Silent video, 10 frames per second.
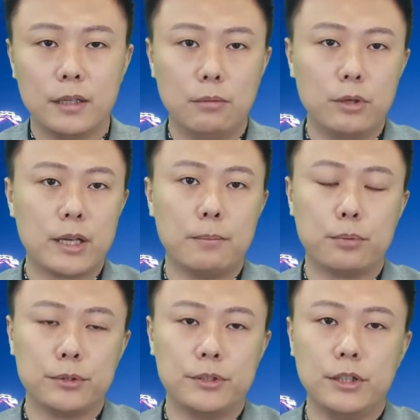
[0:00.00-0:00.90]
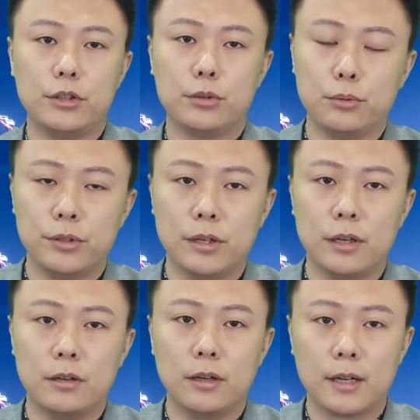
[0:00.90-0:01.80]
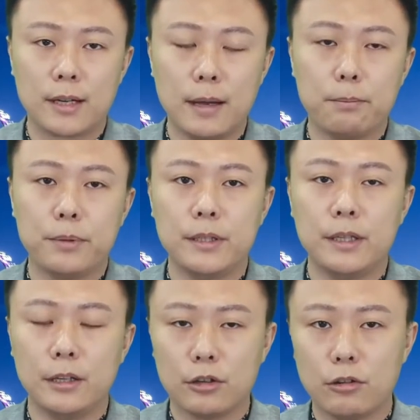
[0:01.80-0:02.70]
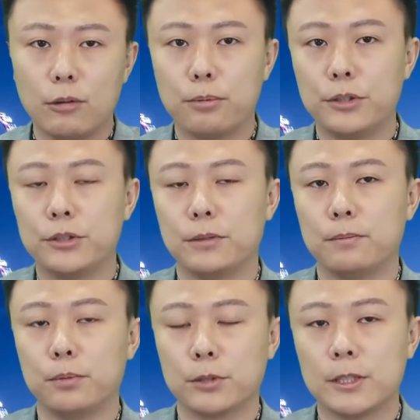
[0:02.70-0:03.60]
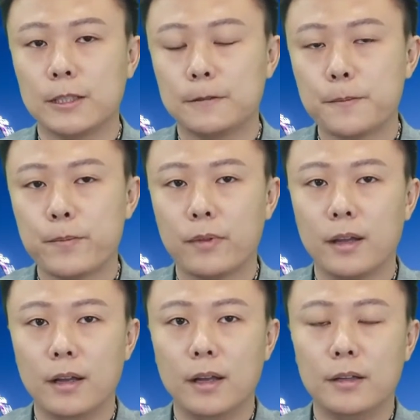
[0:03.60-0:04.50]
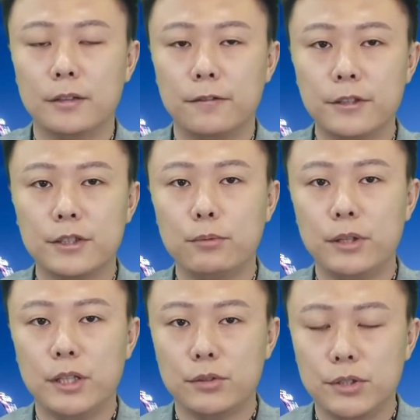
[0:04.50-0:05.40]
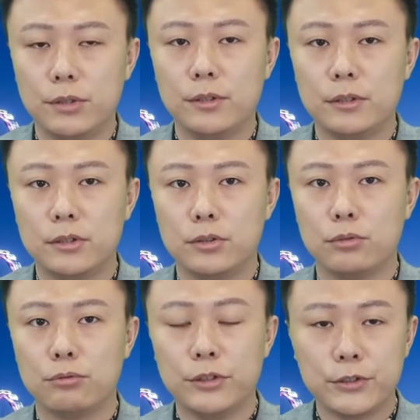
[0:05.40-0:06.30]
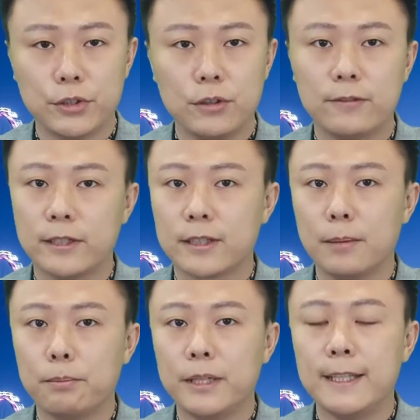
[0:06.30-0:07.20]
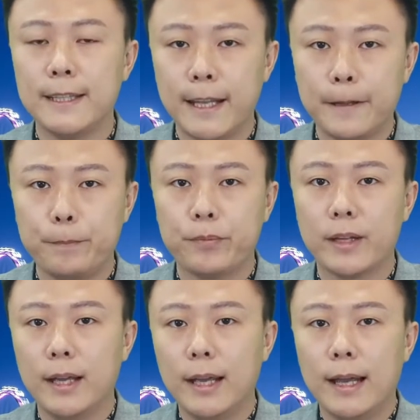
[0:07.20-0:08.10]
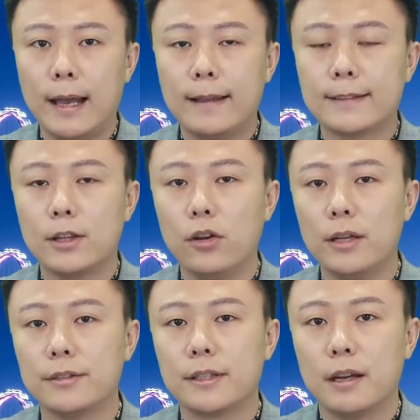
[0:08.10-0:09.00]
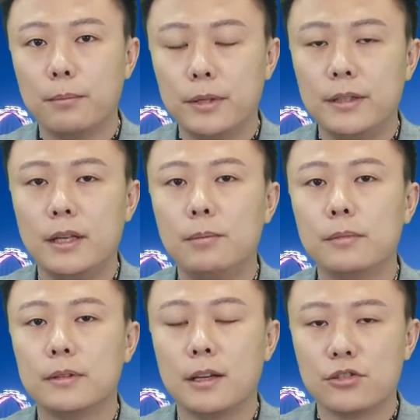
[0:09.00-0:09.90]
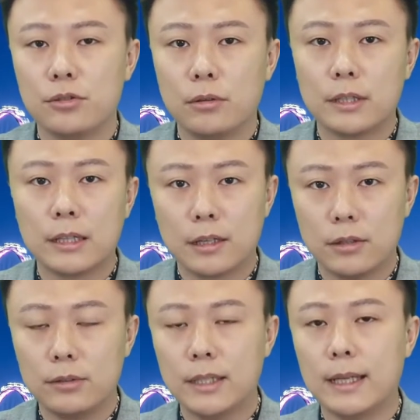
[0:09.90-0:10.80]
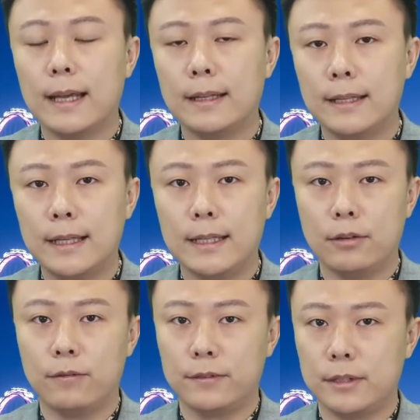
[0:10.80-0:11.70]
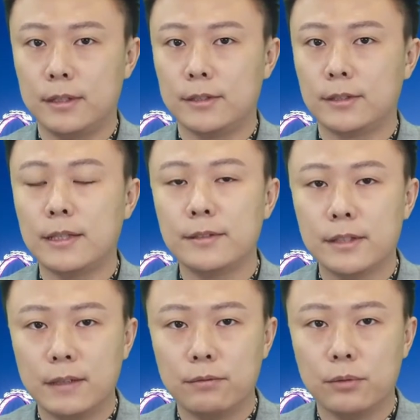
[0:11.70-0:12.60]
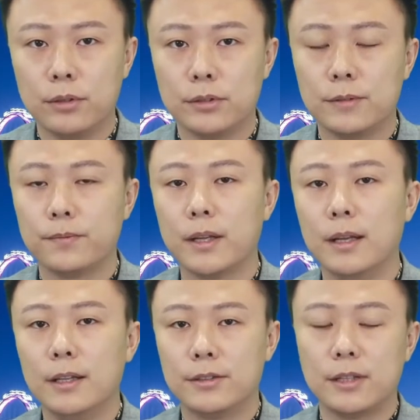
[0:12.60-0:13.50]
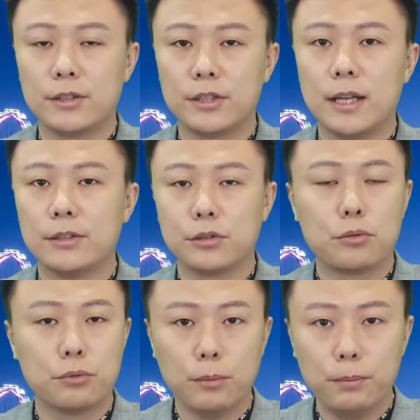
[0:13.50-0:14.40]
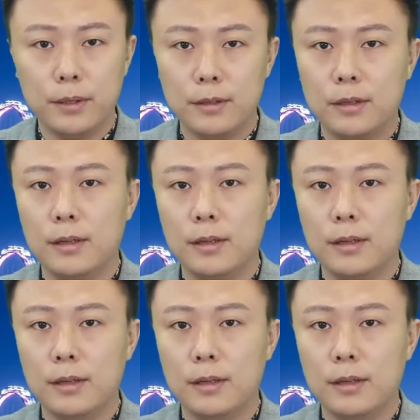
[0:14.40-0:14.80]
then we can proceed to the company incorporation process. The first thing we need to do is to reserve the company name. As long as the company name does not include any of the sensitive words, such as group,